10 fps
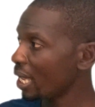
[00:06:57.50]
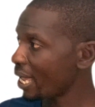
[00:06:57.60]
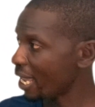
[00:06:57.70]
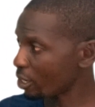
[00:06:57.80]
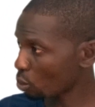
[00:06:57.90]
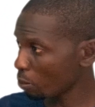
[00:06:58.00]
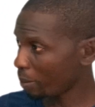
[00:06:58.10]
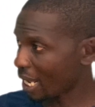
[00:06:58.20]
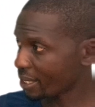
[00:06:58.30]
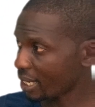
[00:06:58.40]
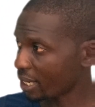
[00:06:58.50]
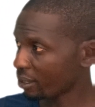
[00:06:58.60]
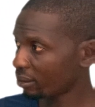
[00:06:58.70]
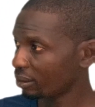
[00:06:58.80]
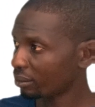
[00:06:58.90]
Es un
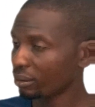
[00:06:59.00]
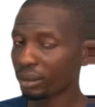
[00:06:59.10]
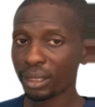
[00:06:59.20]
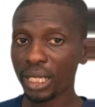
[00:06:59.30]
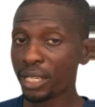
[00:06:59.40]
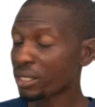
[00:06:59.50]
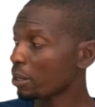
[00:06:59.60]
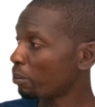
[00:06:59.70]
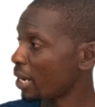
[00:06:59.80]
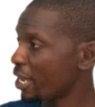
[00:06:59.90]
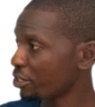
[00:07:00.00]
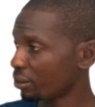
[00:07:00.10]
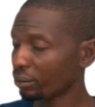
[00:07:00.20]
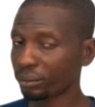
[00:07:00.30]
placer. It's a pleasure.